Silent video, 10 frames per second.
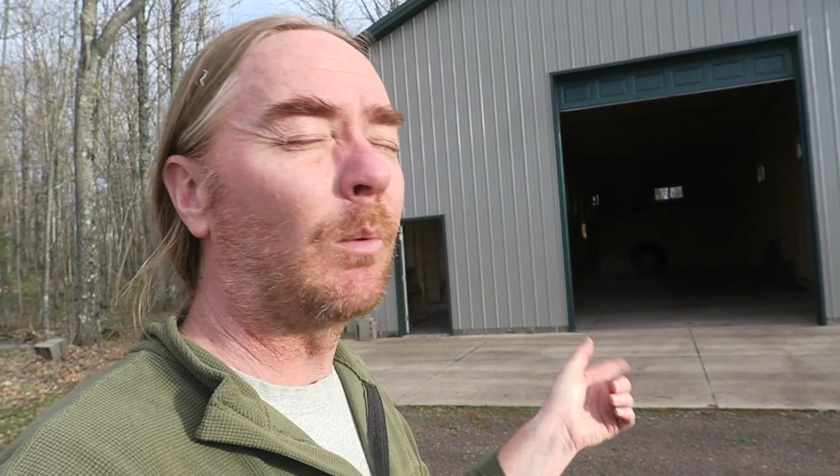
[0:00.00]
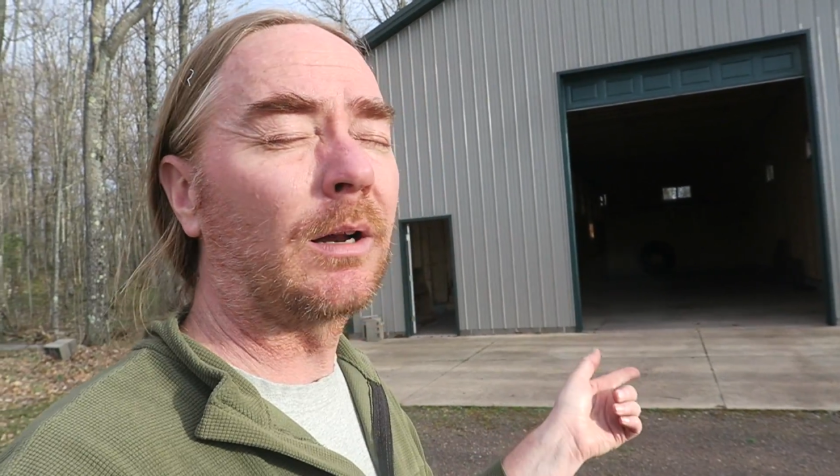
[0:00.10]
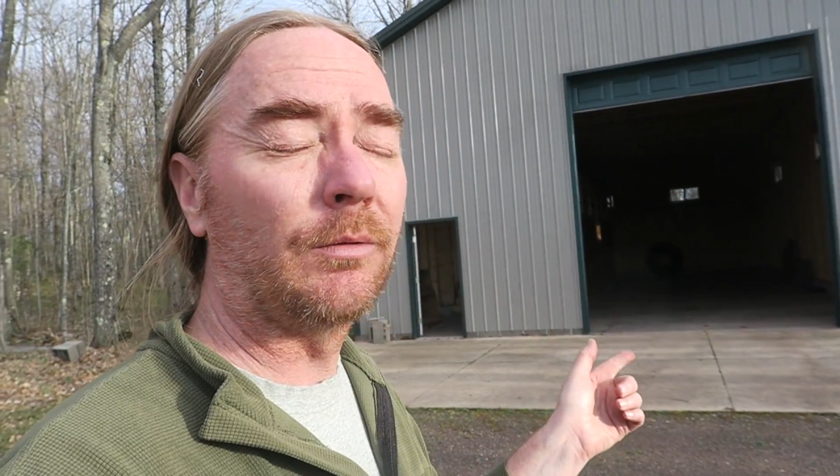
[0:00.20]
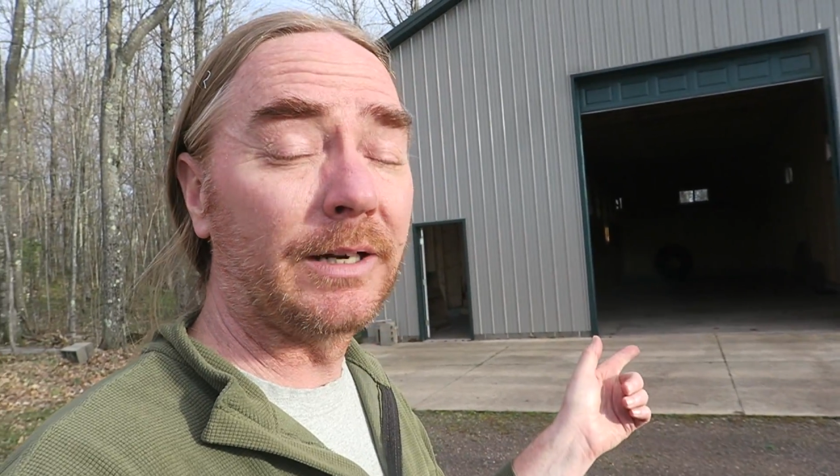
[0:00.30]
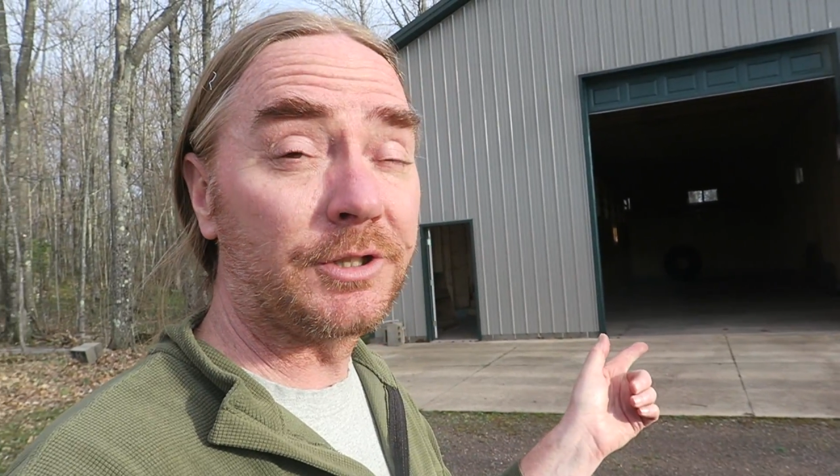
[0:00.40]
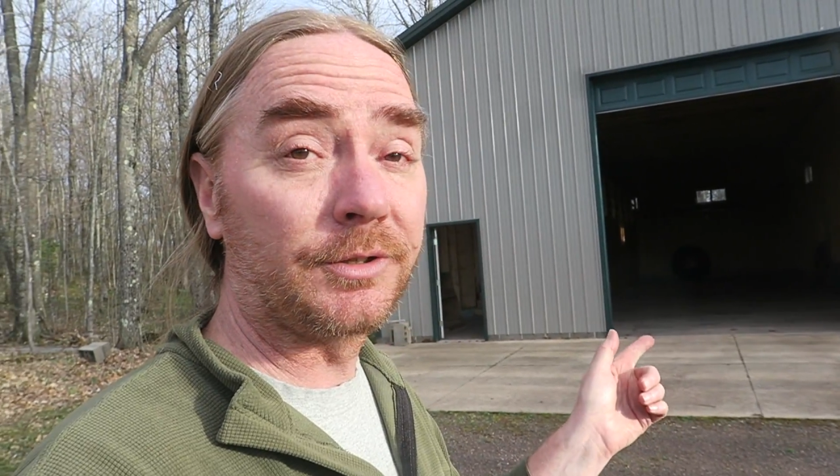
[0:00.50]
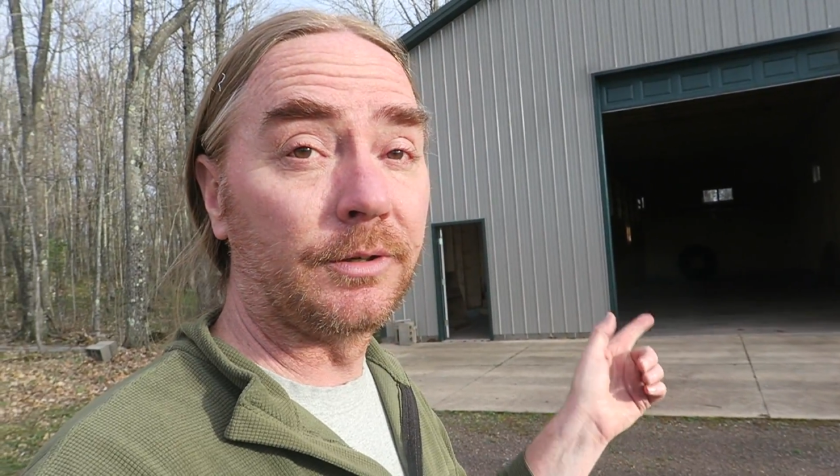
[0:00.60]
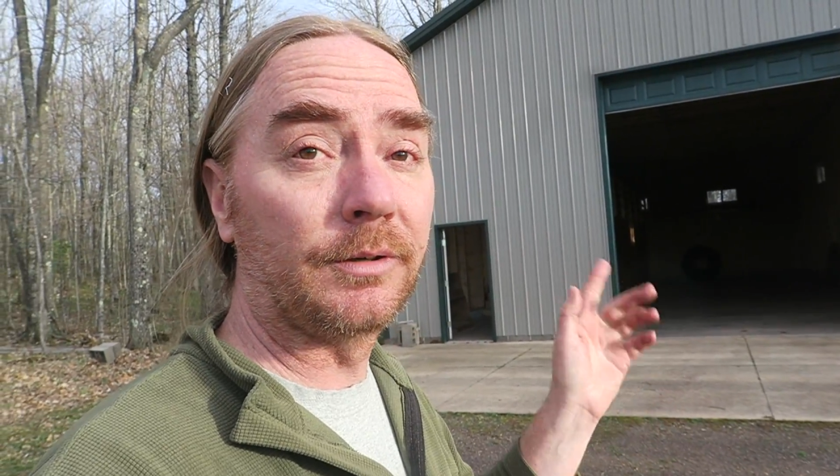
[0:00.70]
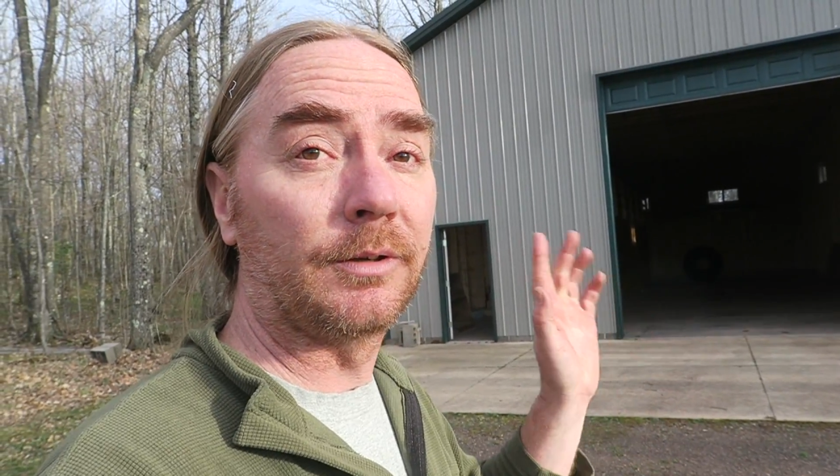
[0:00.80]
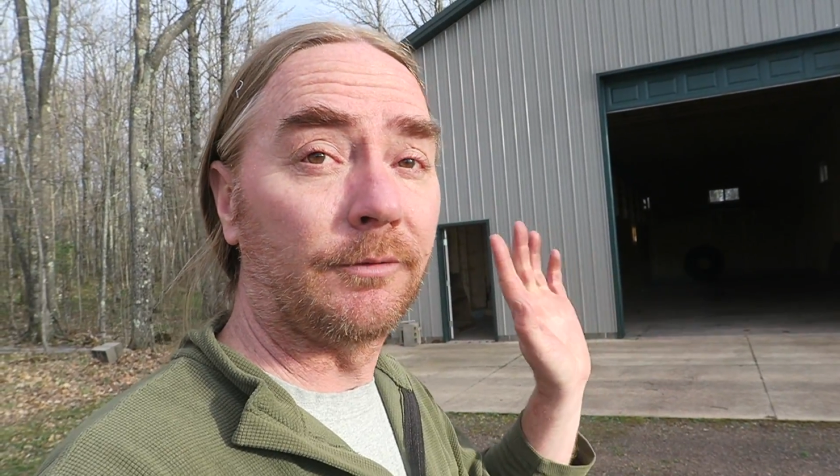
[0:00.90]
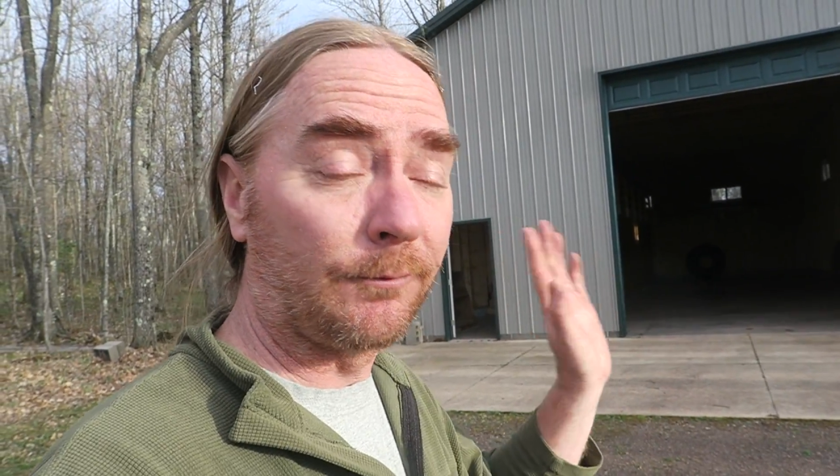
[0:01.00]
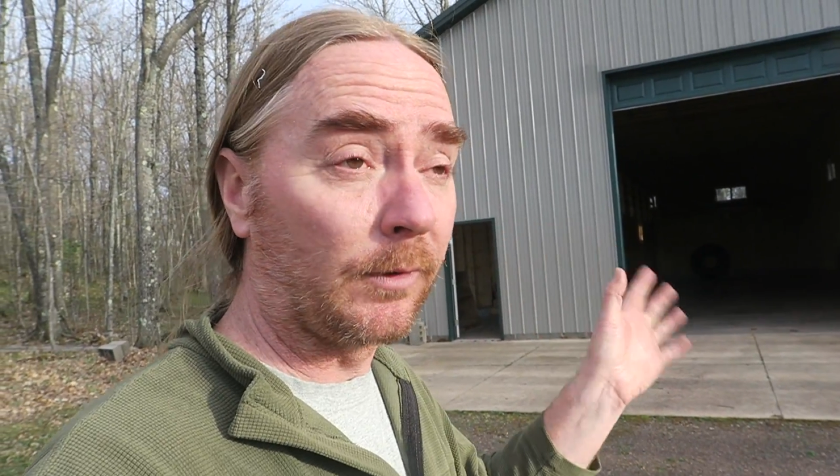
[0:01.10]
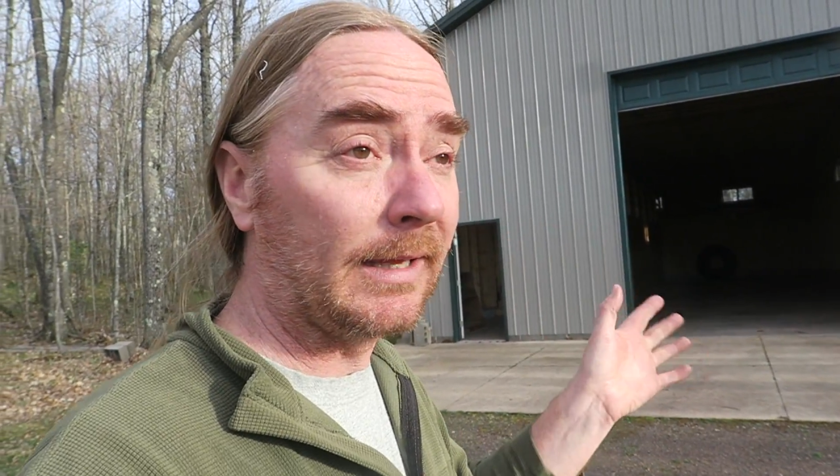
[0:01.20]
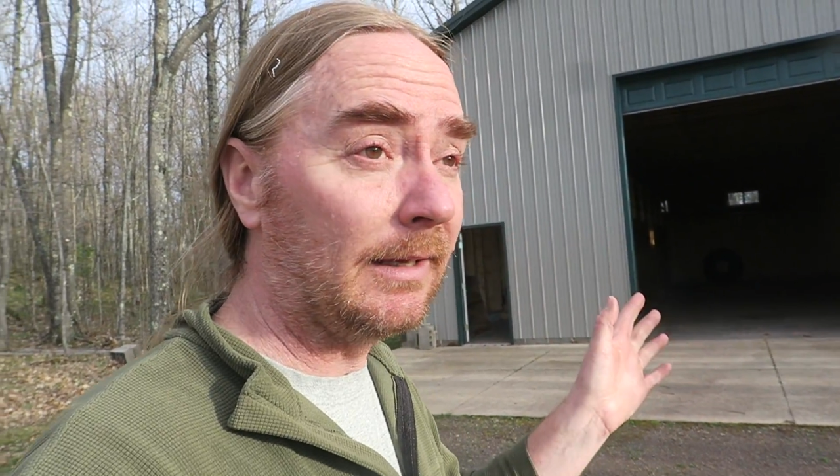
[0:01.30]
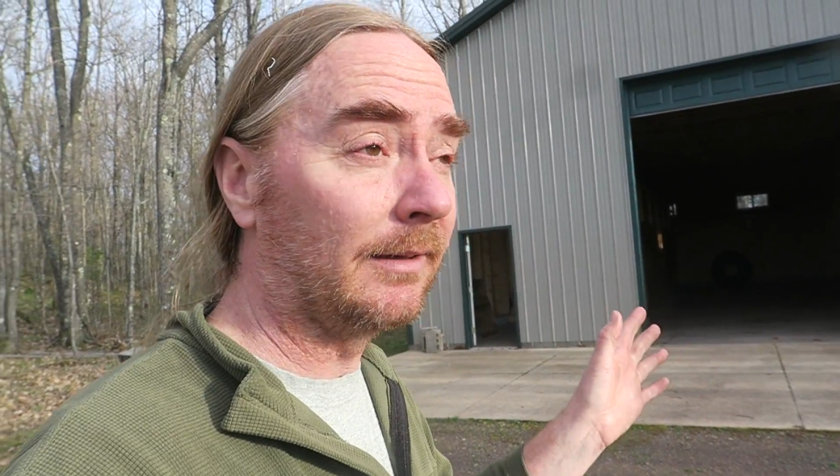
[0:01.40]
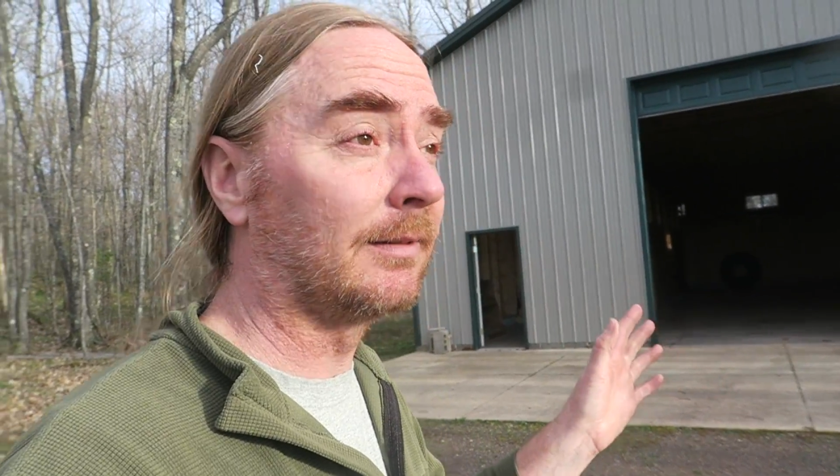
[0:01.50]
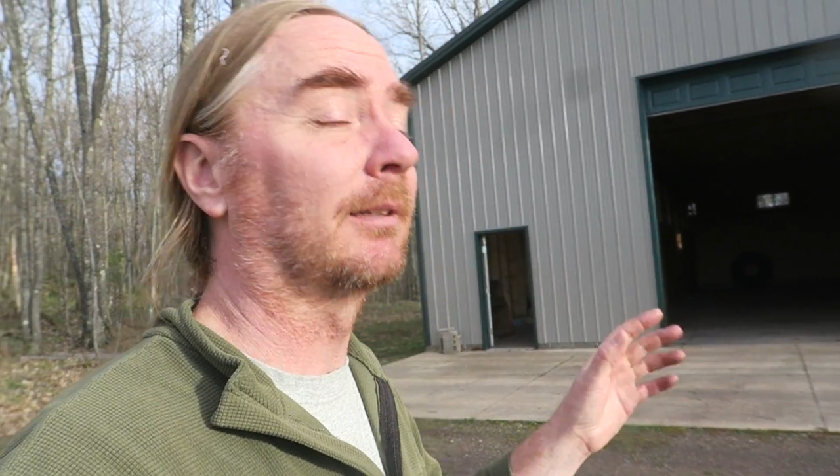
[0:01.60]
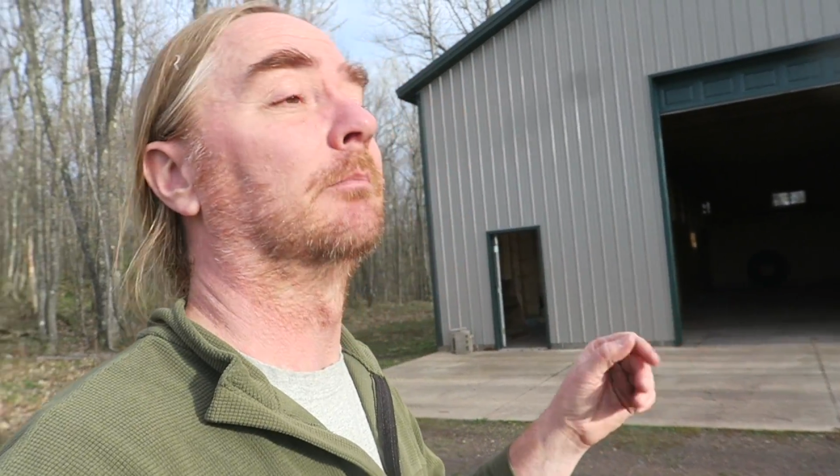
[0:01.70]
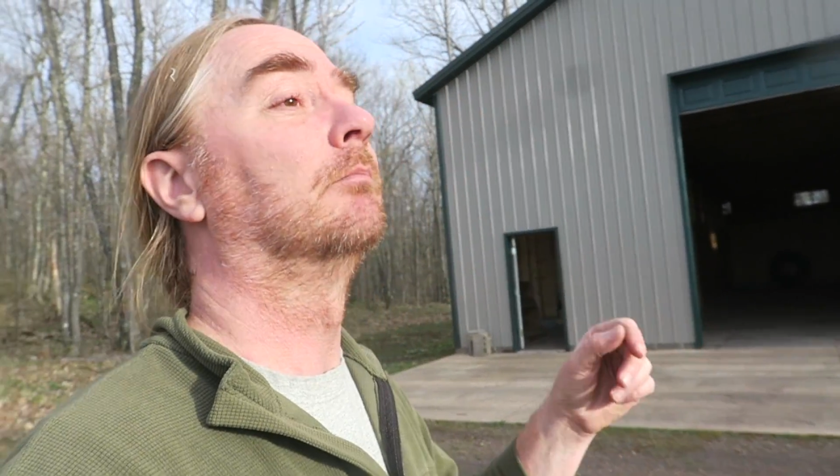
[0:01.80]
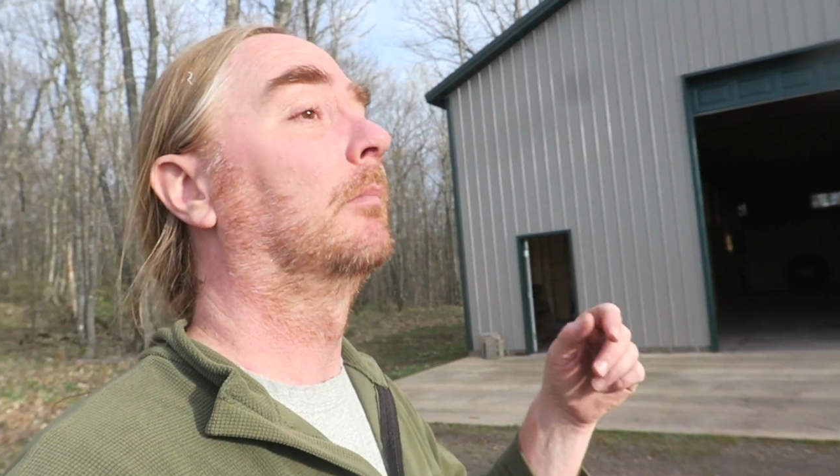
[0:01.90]
water registers for the heating
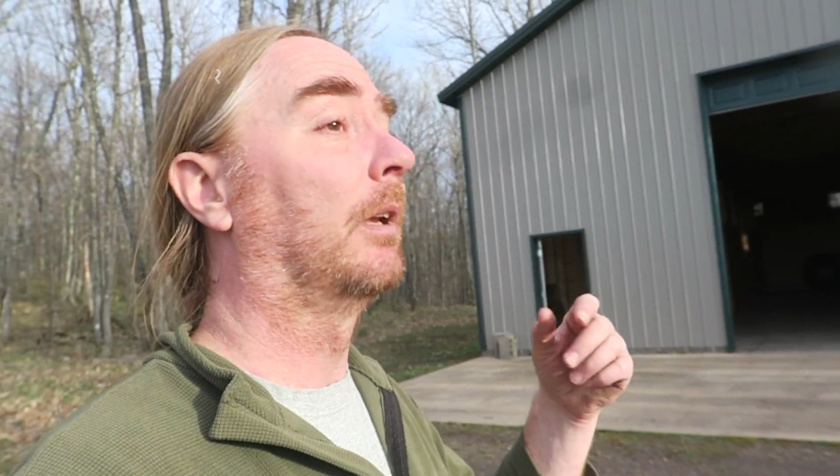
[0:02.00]
system.